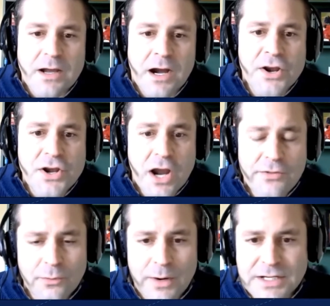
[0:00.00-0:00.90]

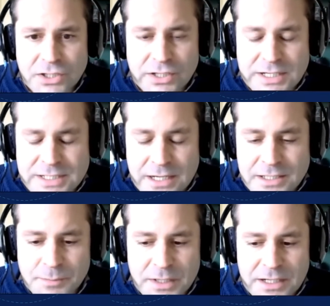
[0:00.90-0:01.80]
Another way to look at
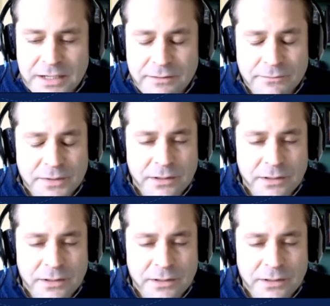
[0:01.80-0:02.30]
sentiment, and a